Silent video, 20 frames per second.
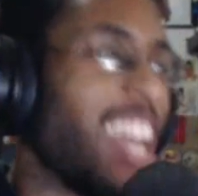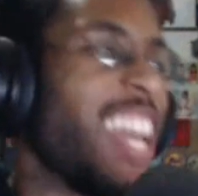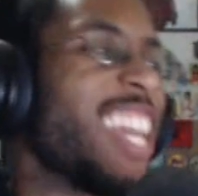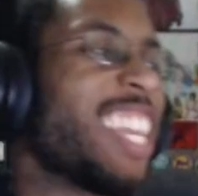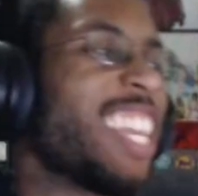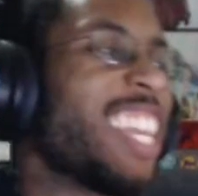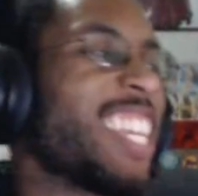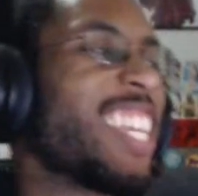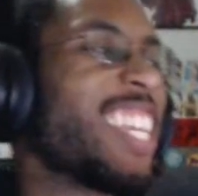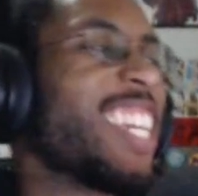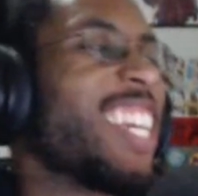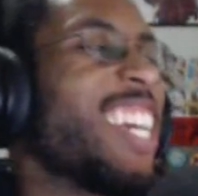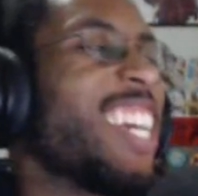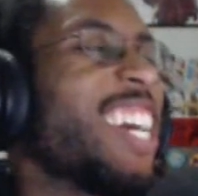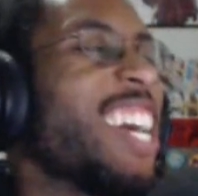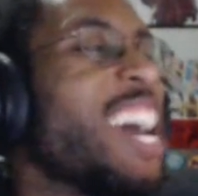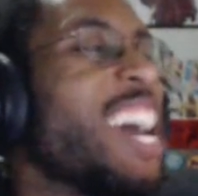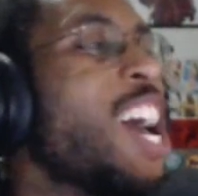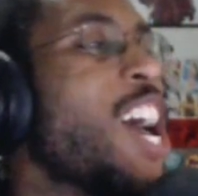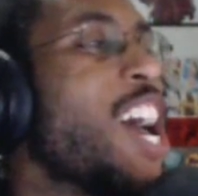
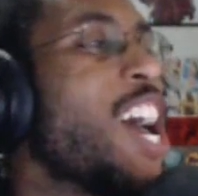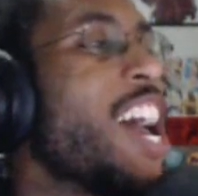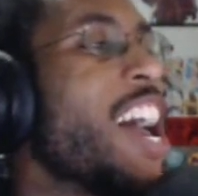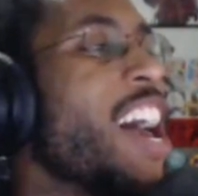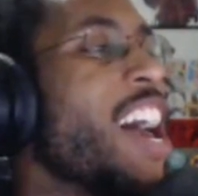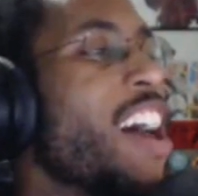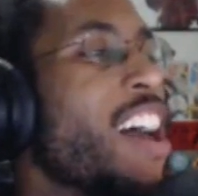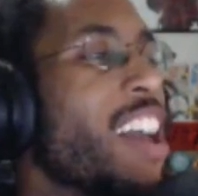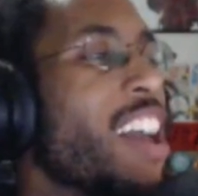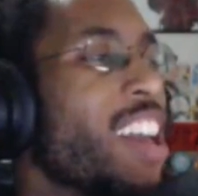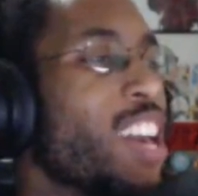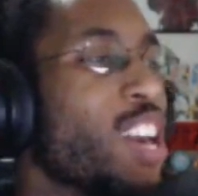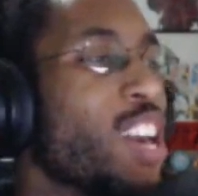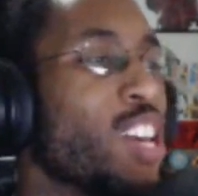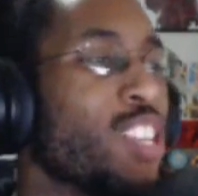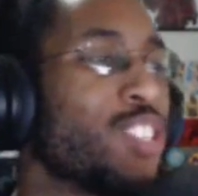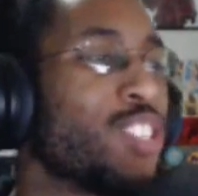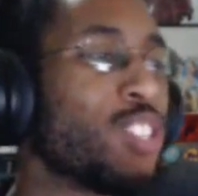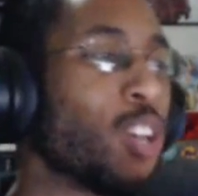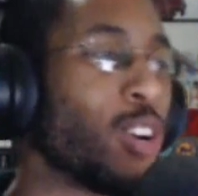Opening.
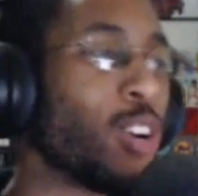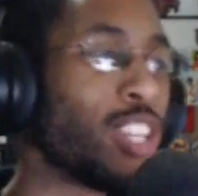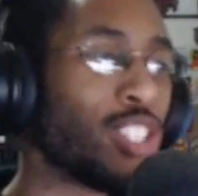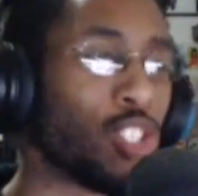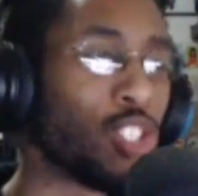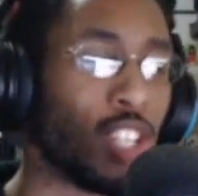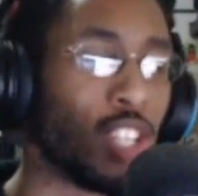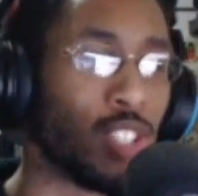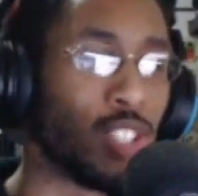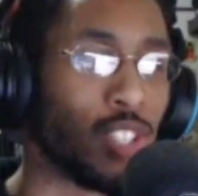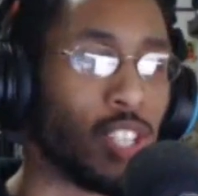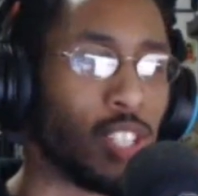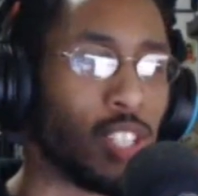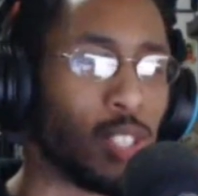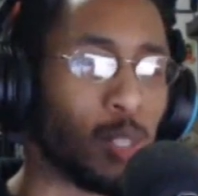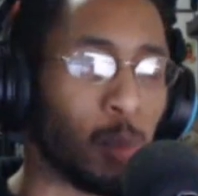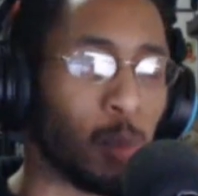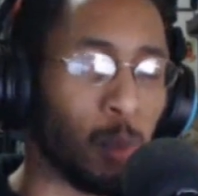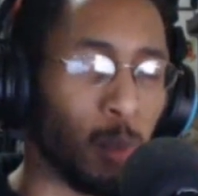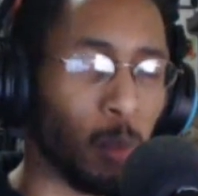And so
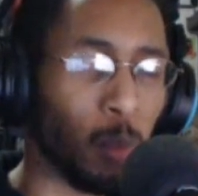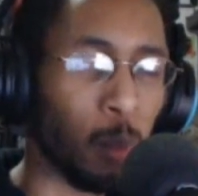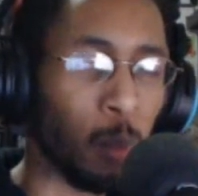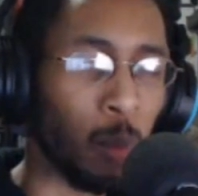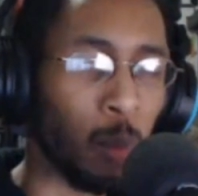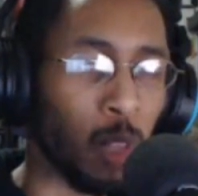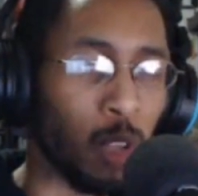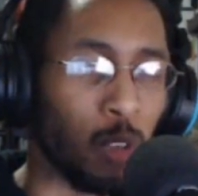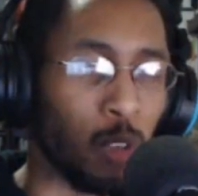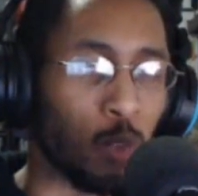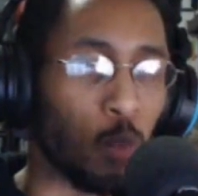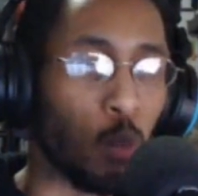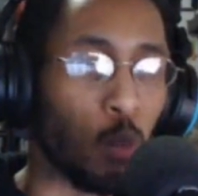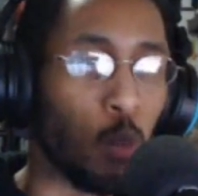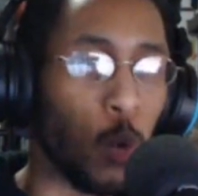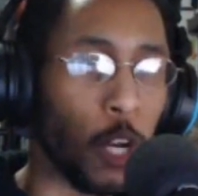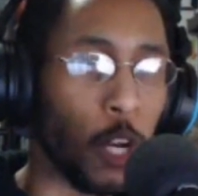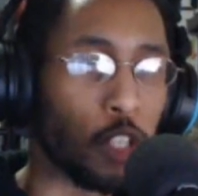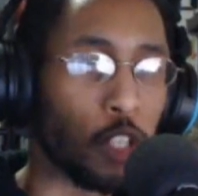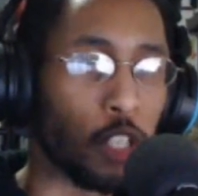it's just this
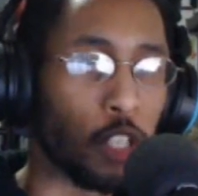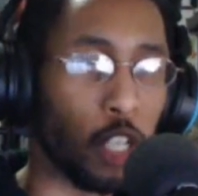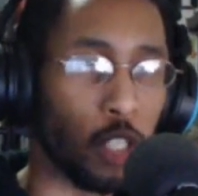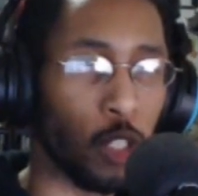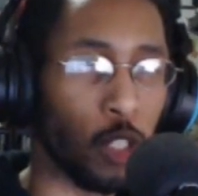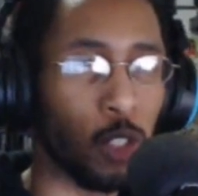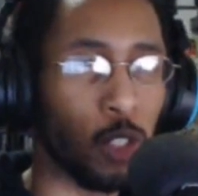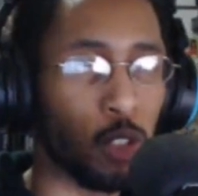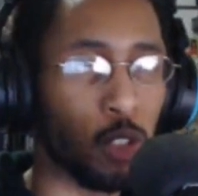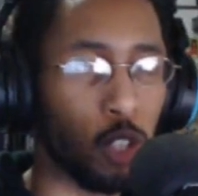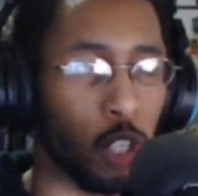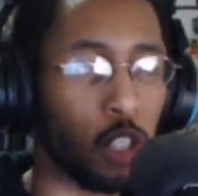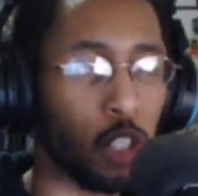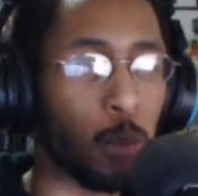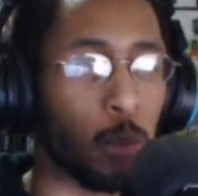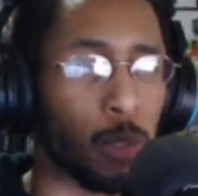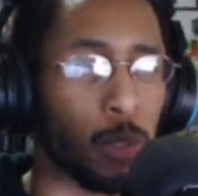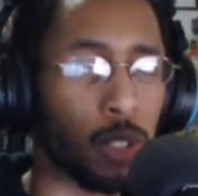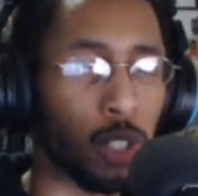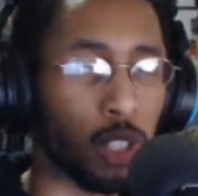weird
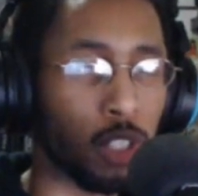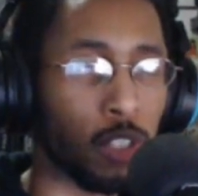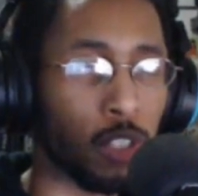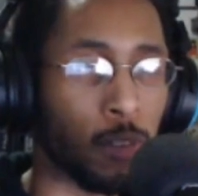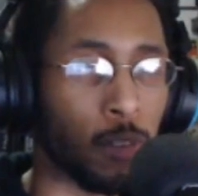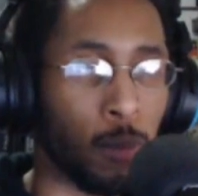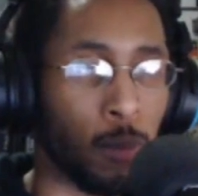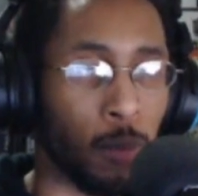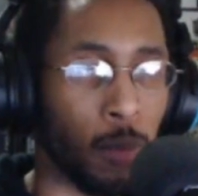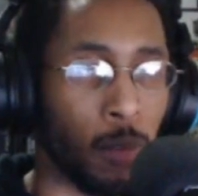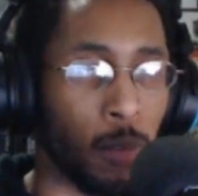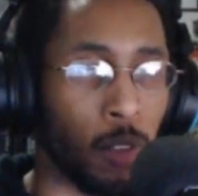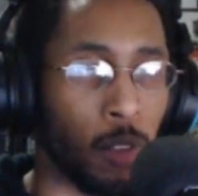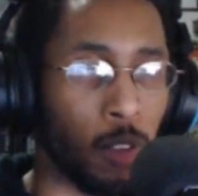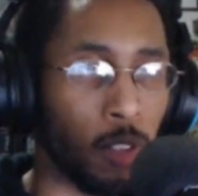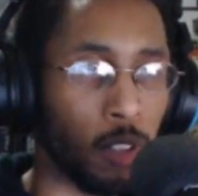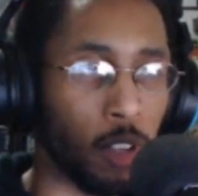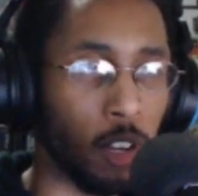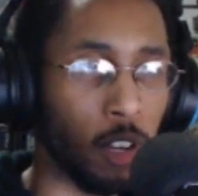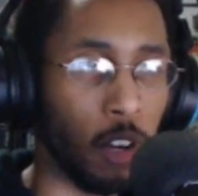
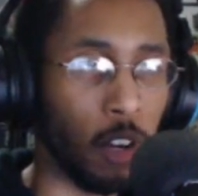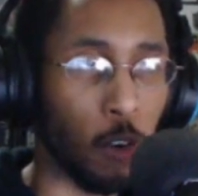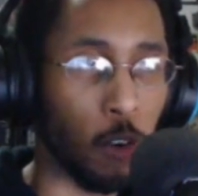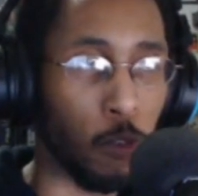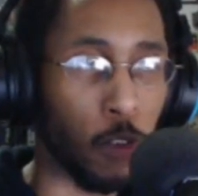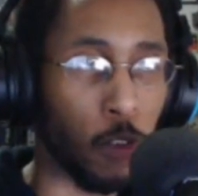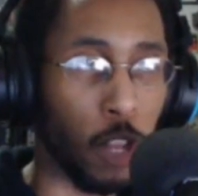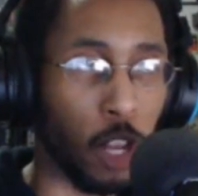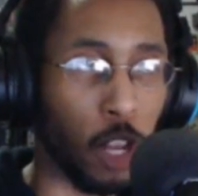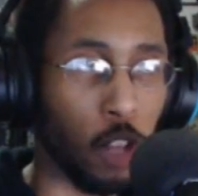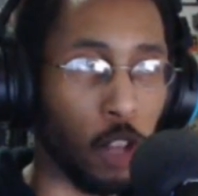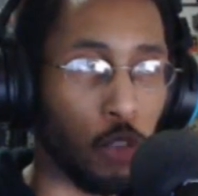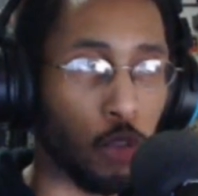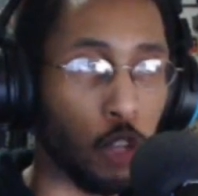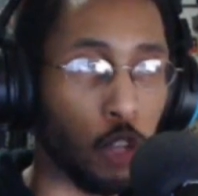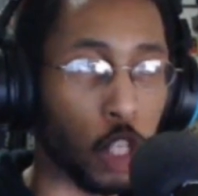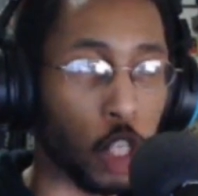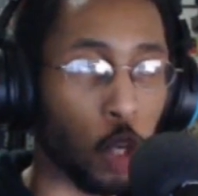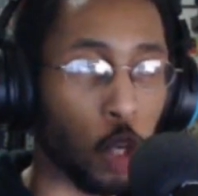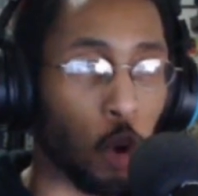juxtaposition
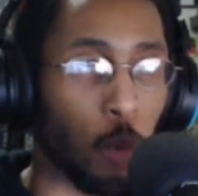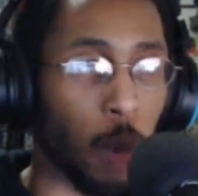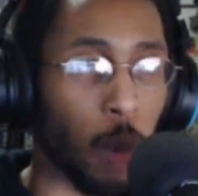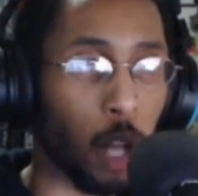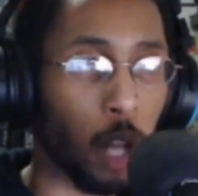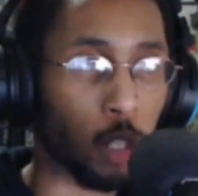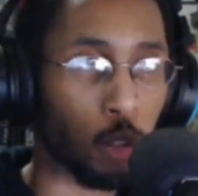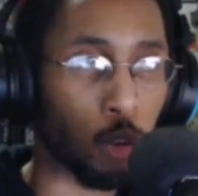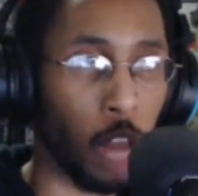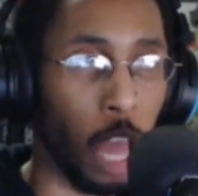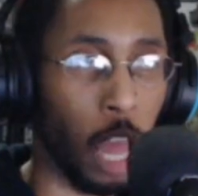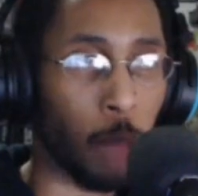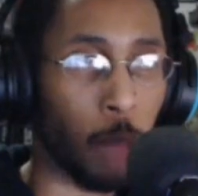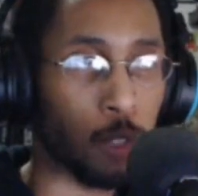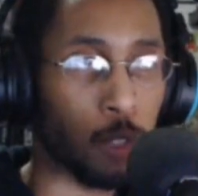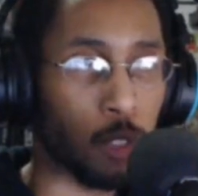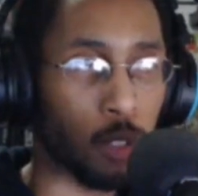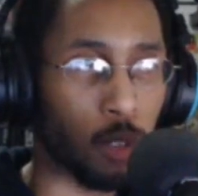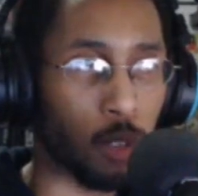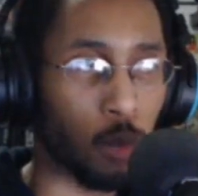of the
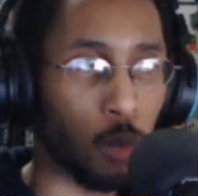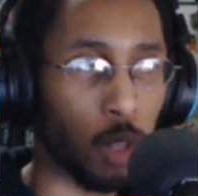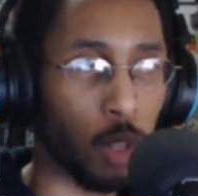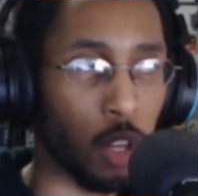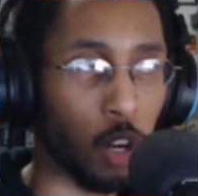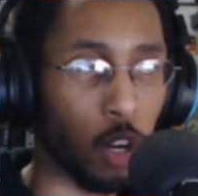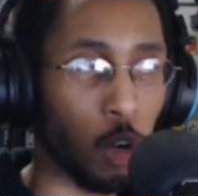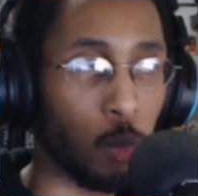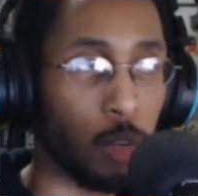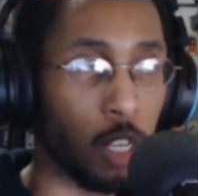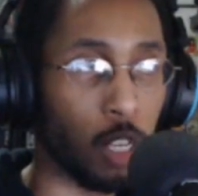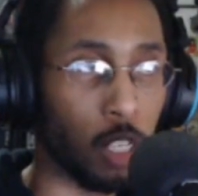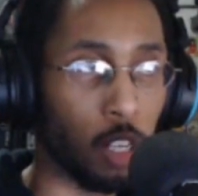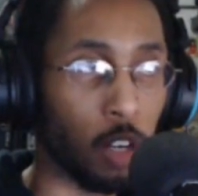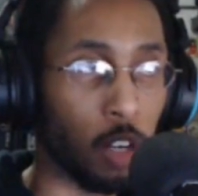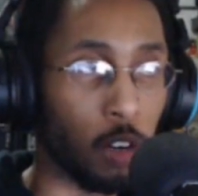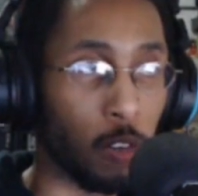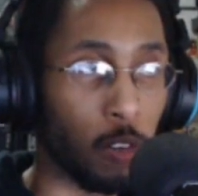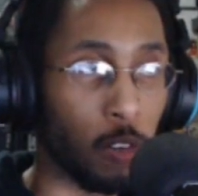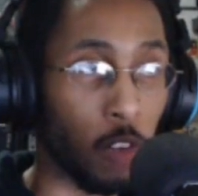show about traps
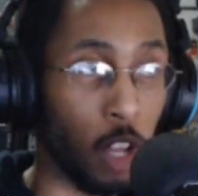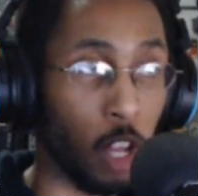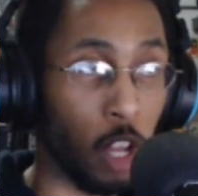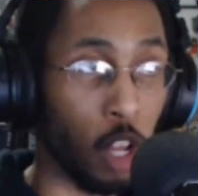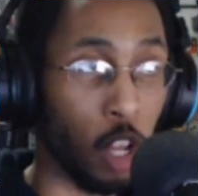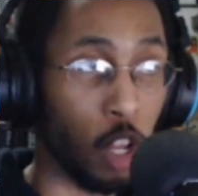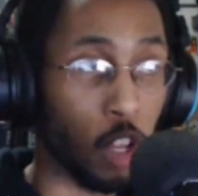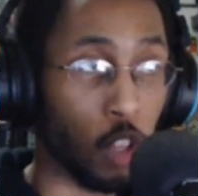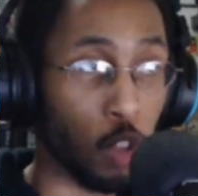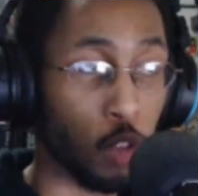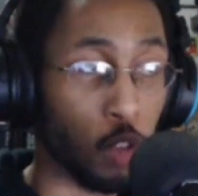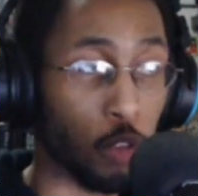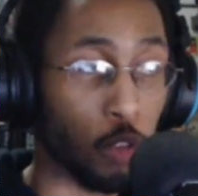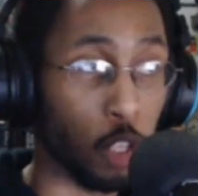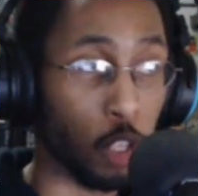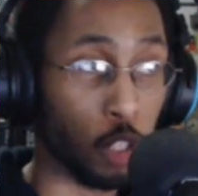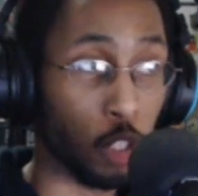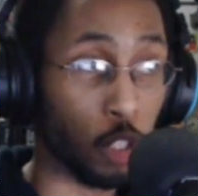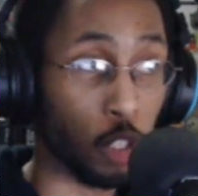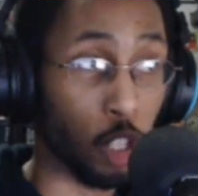with an opening of
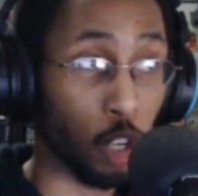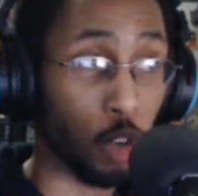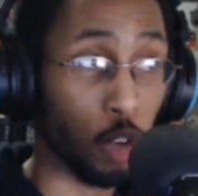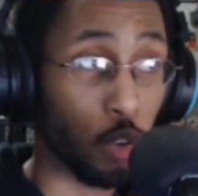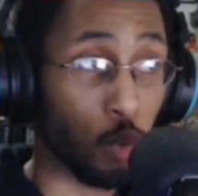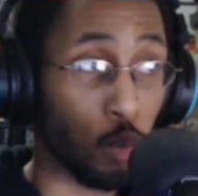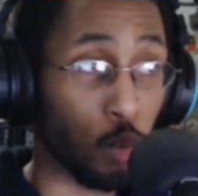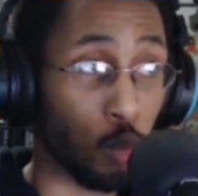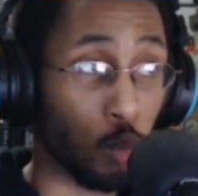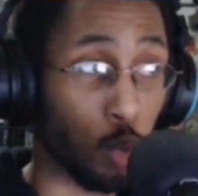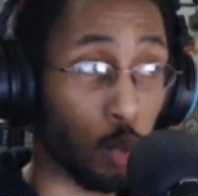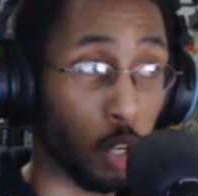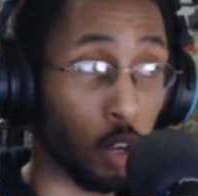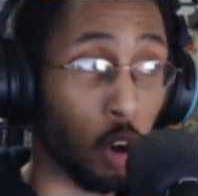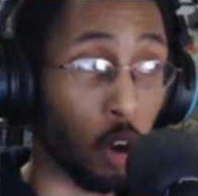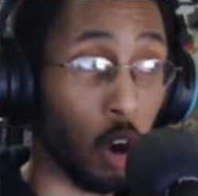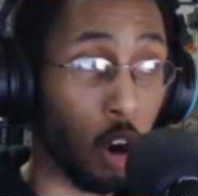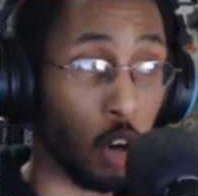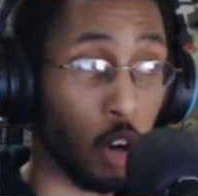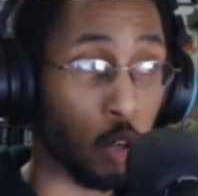this
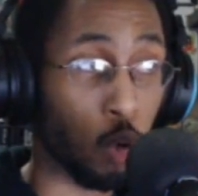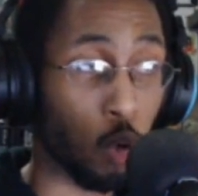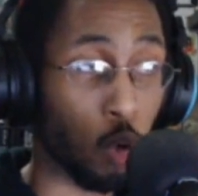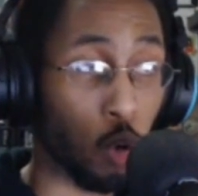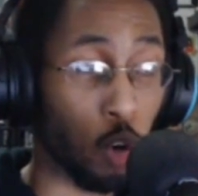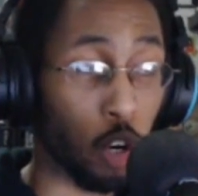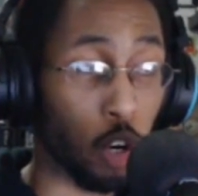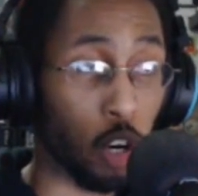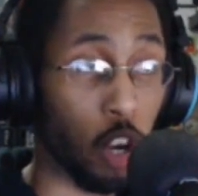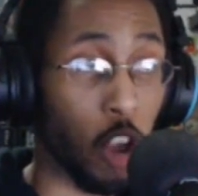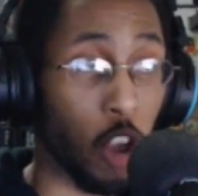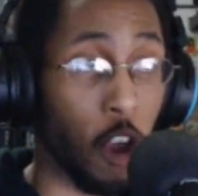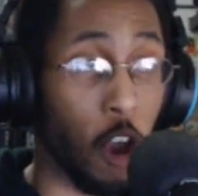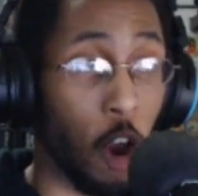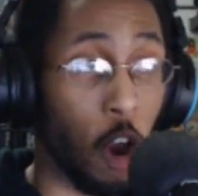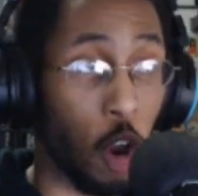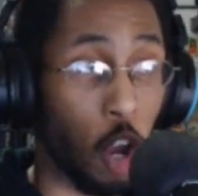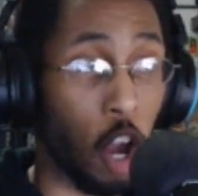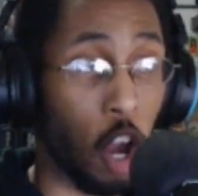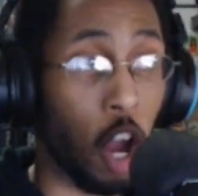real
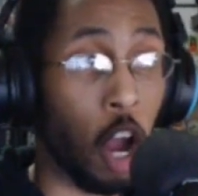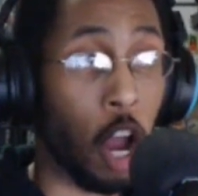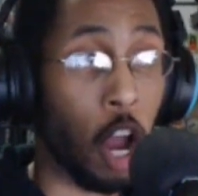hardcore,